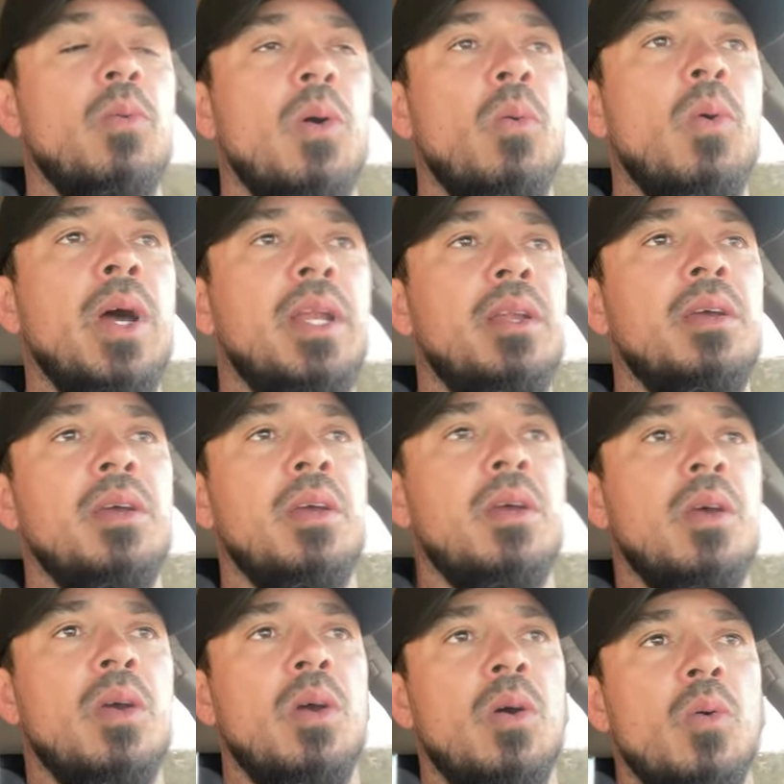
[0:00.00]
Well, what
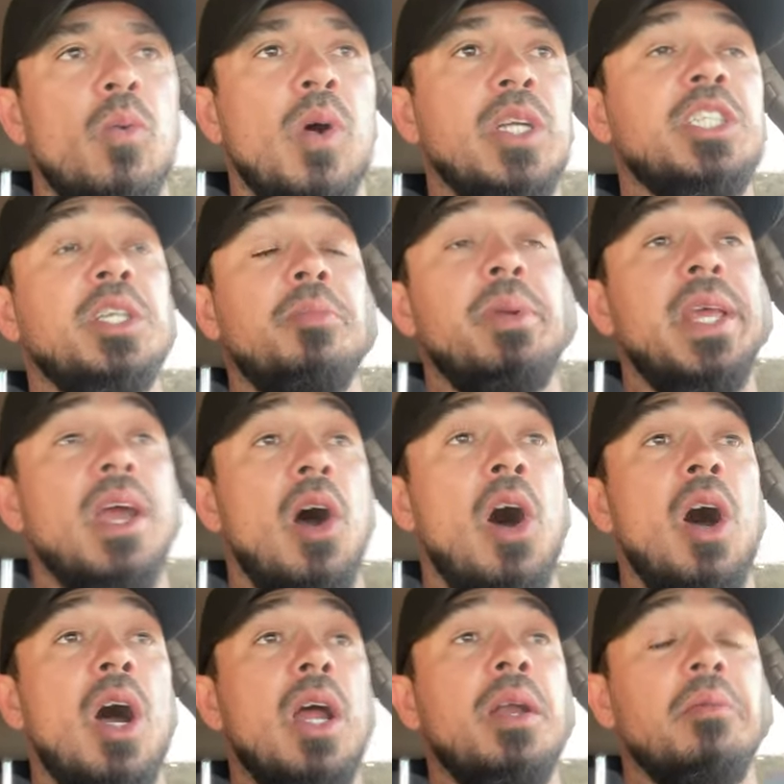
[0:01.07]
what should be
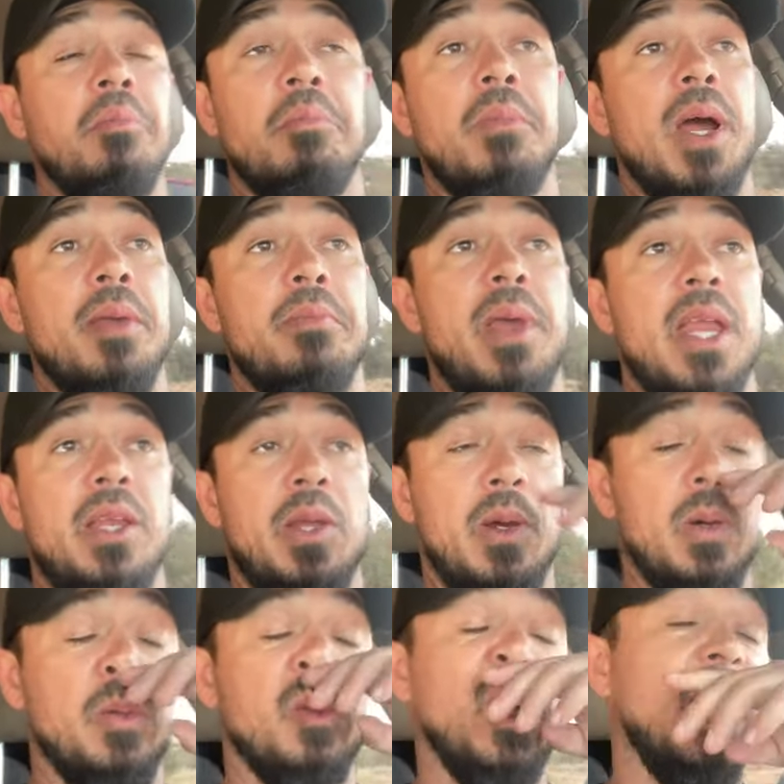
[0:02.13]
on my menu?
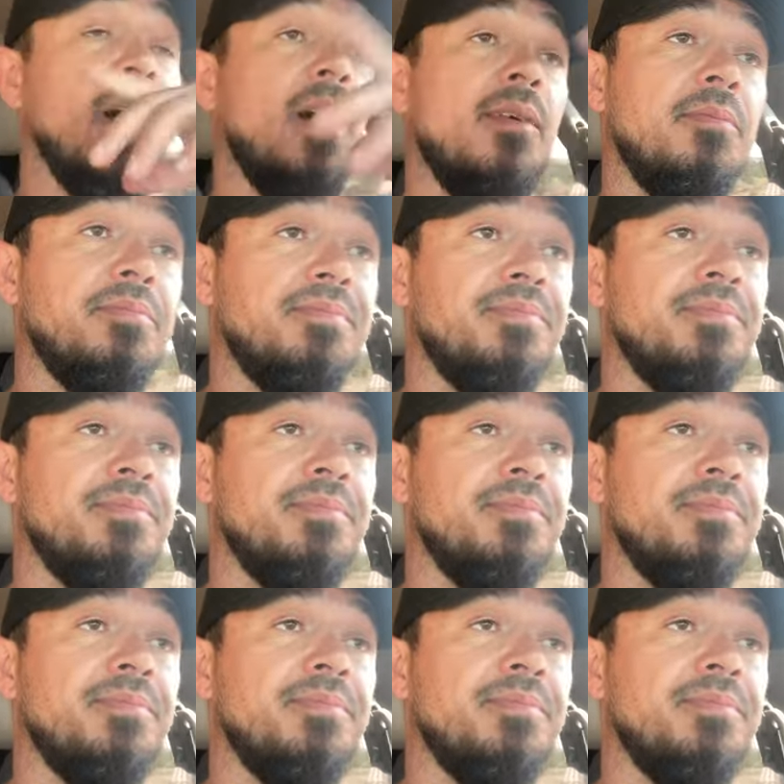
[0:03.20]
Well,